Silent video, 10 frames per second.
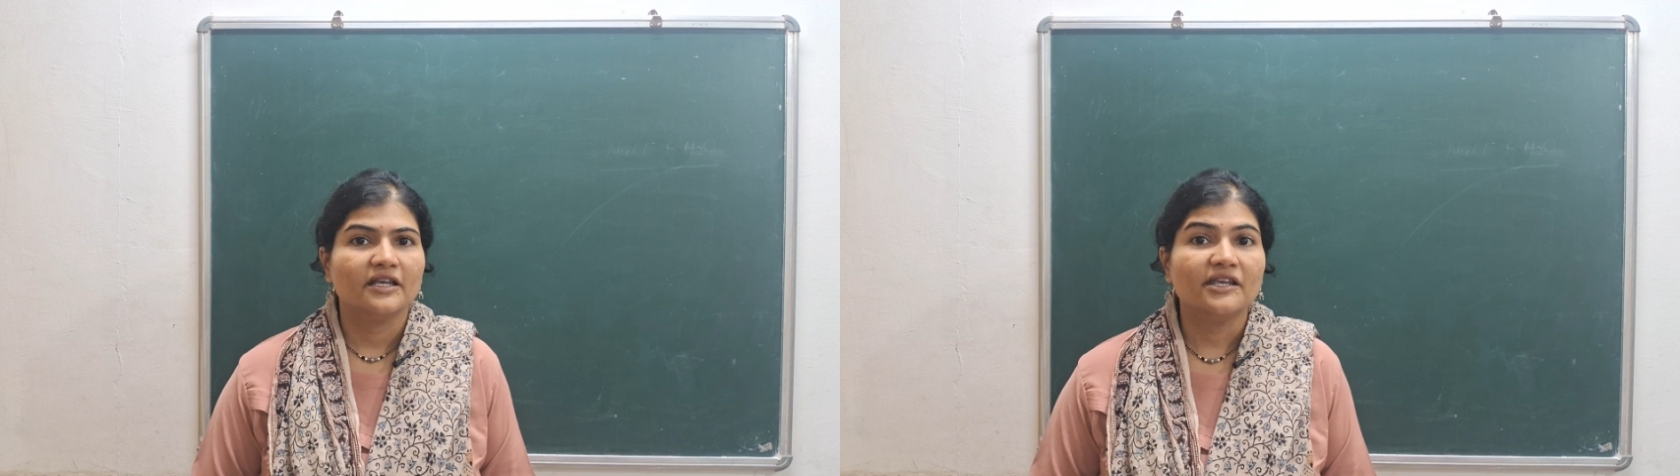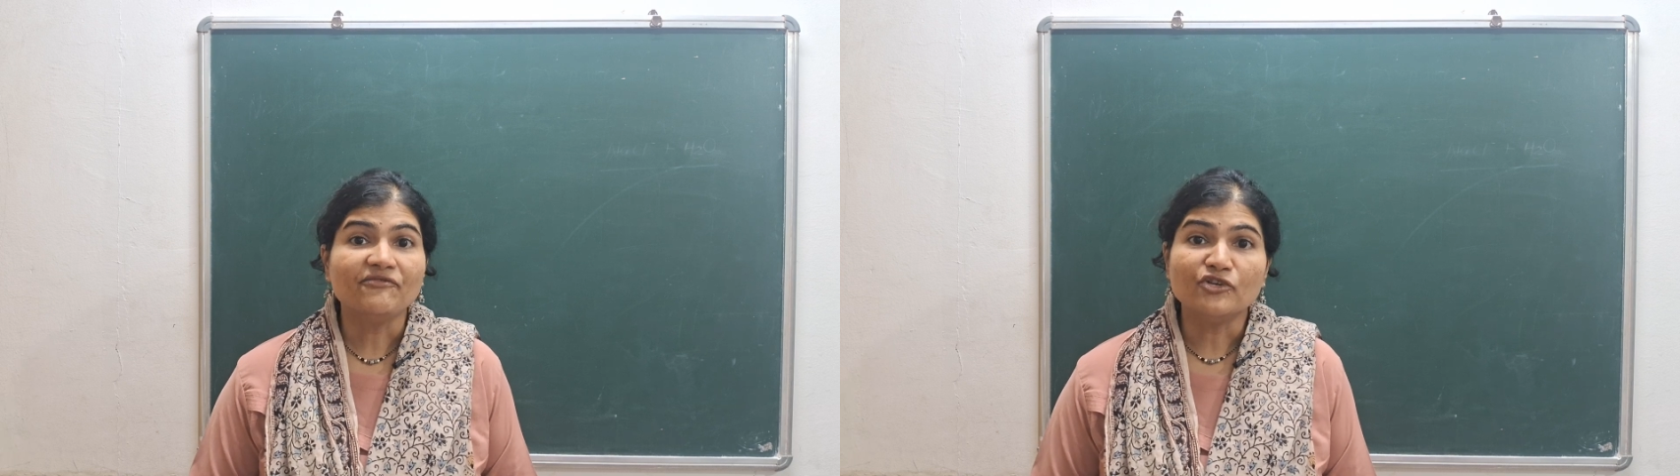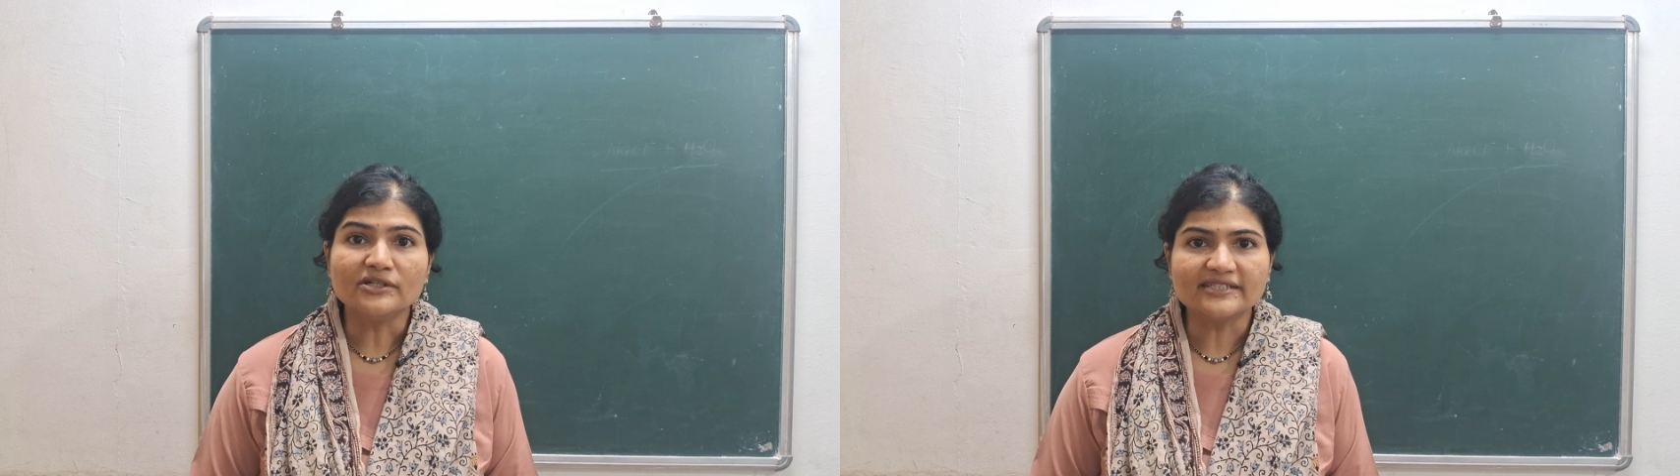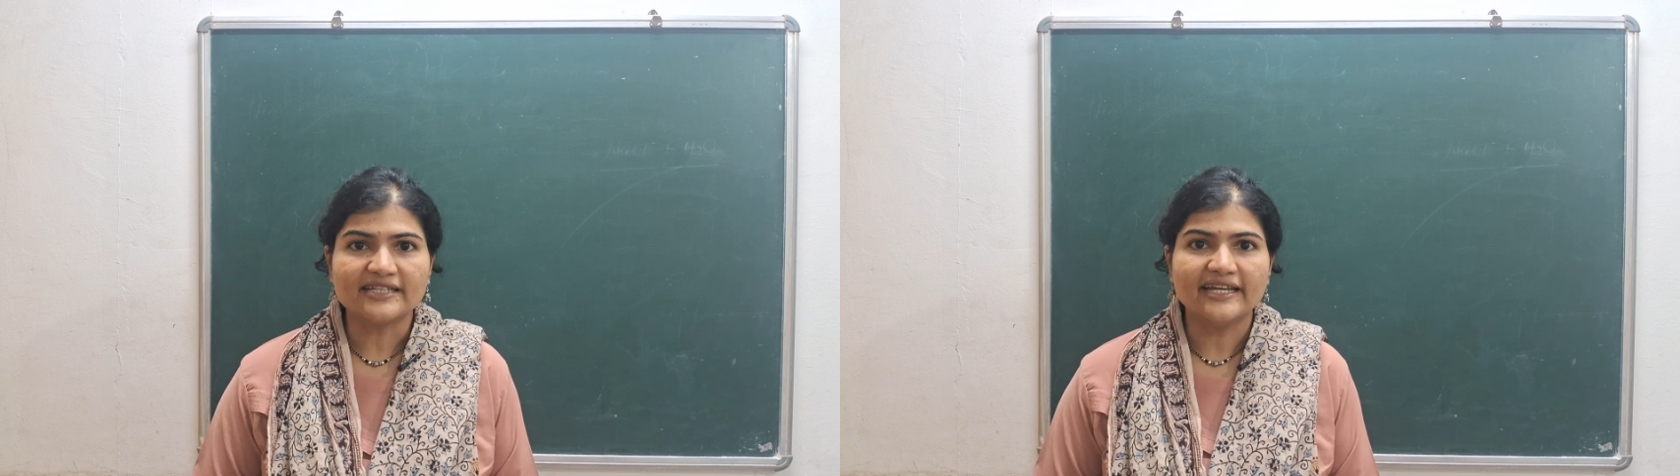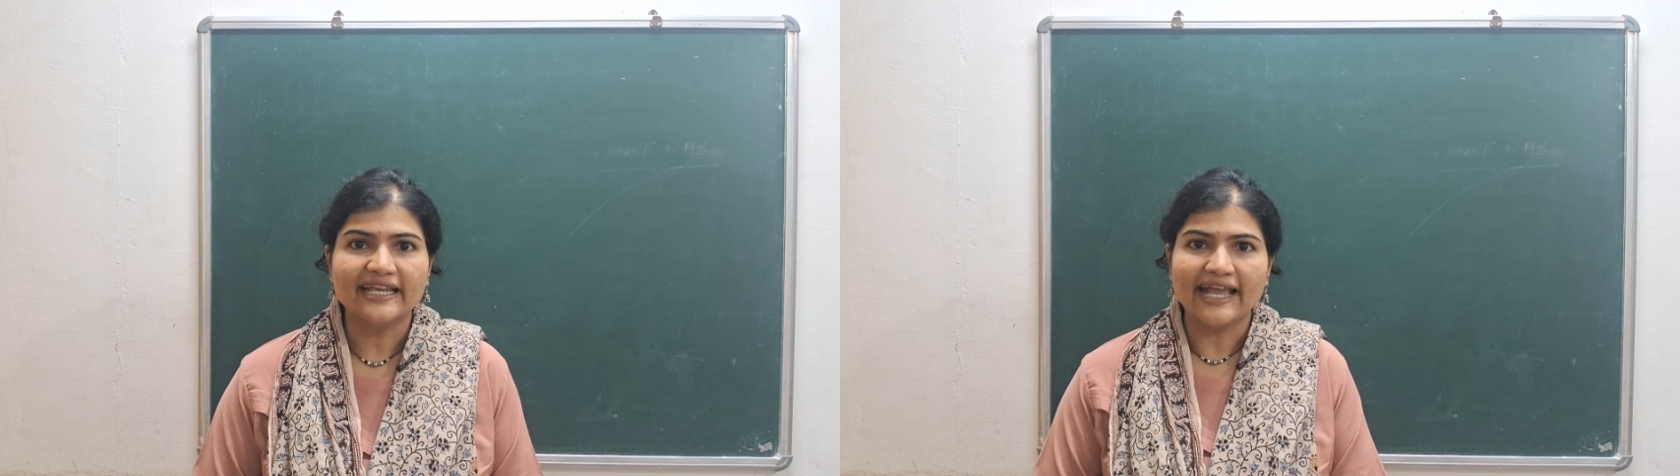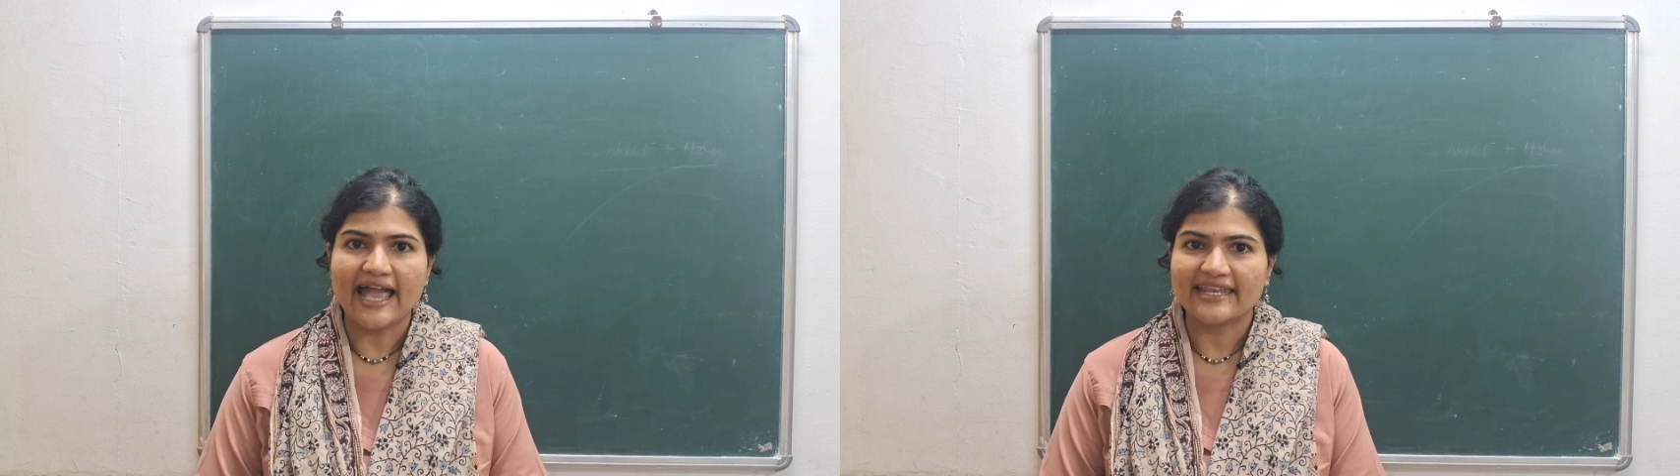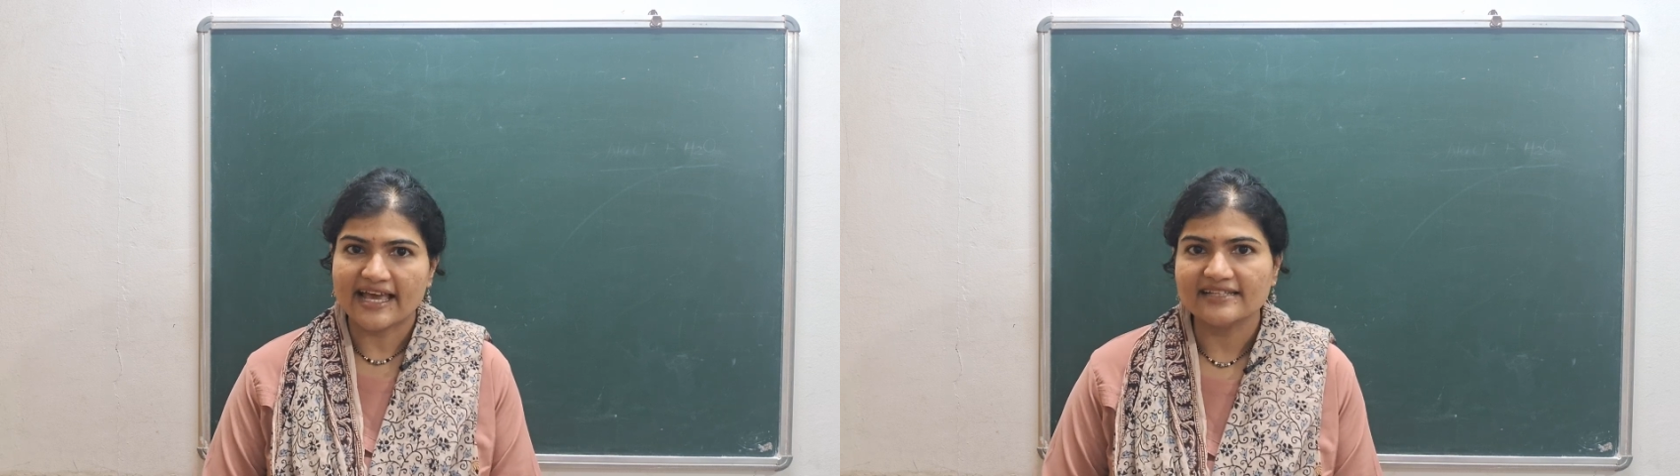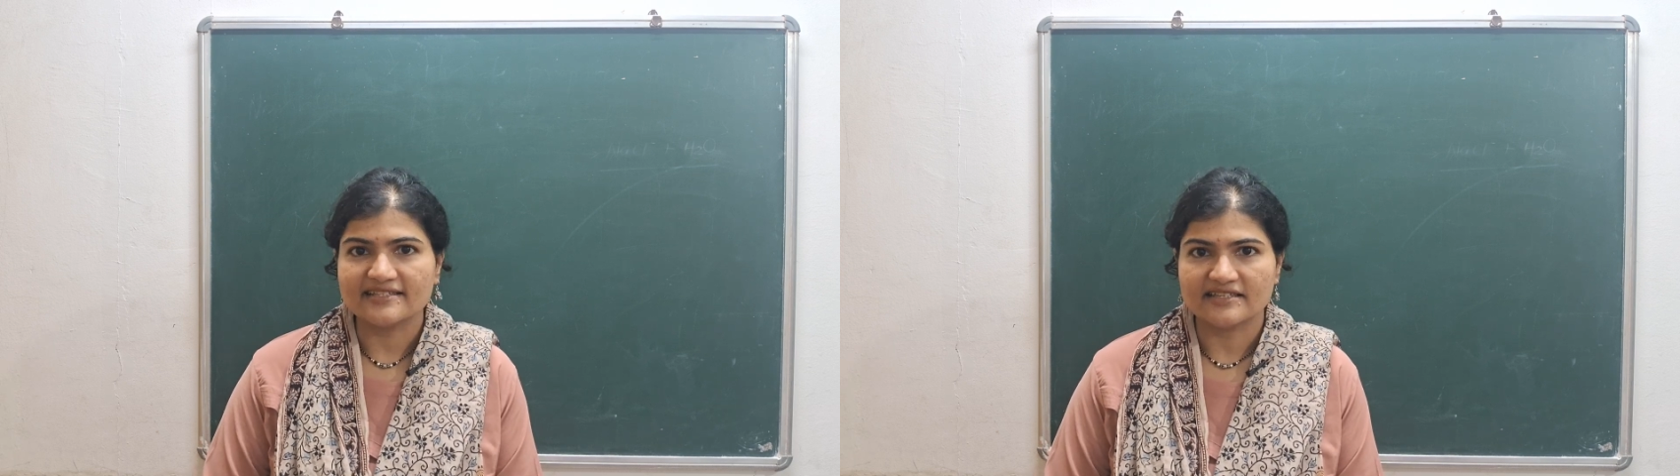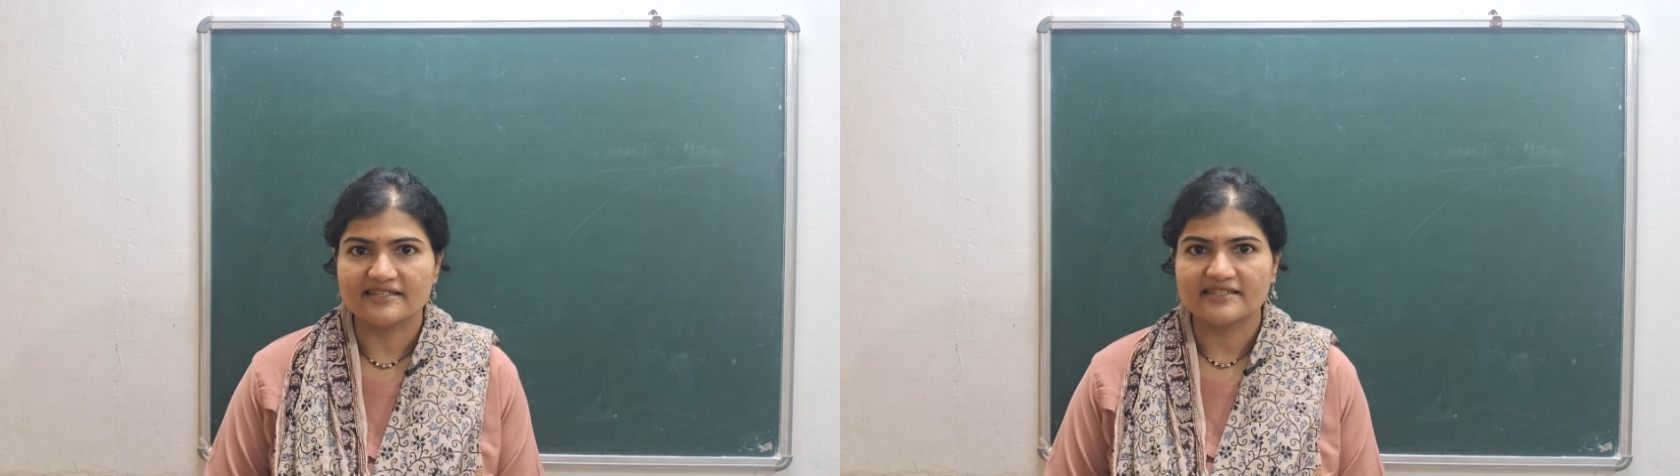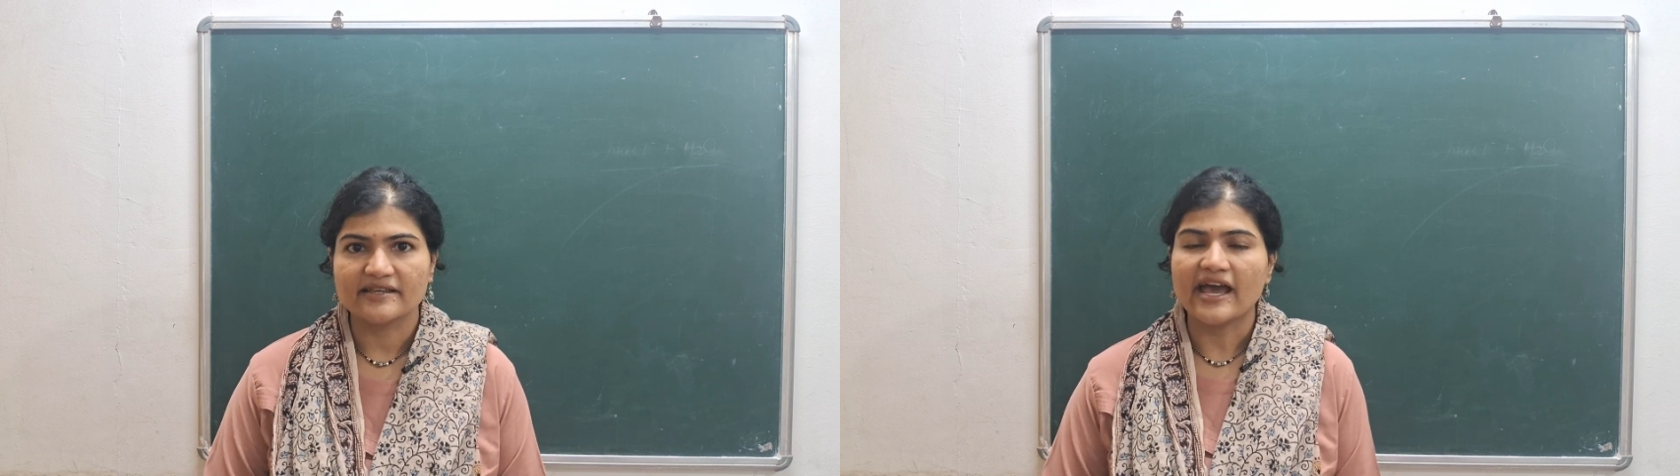If you are studying
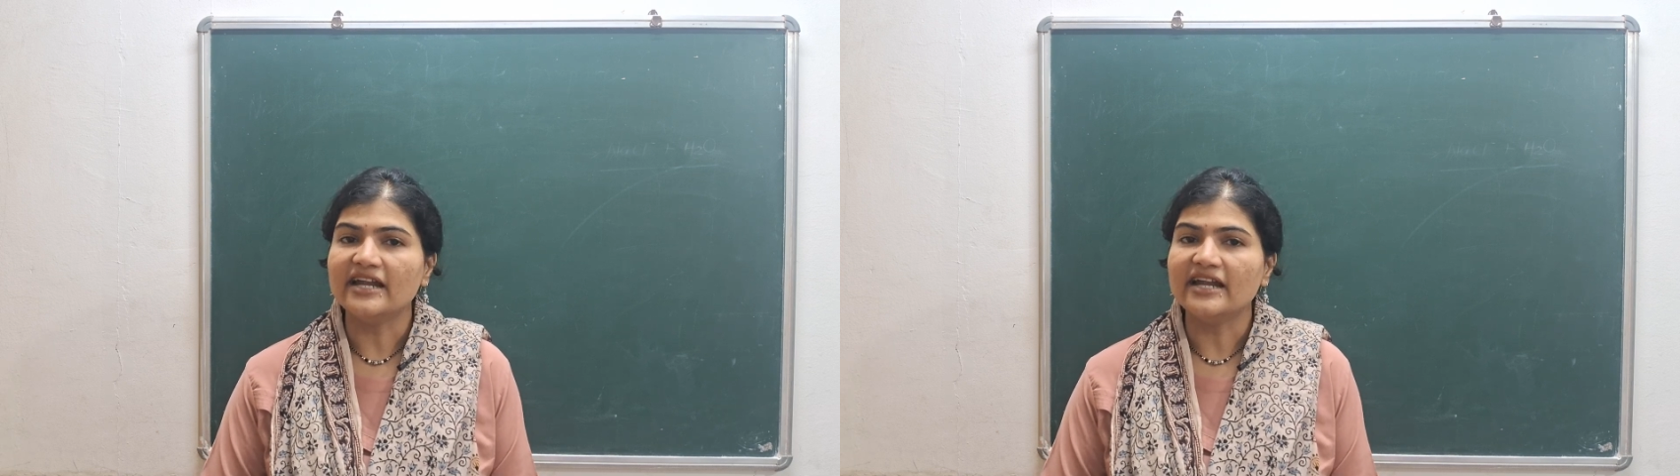analysis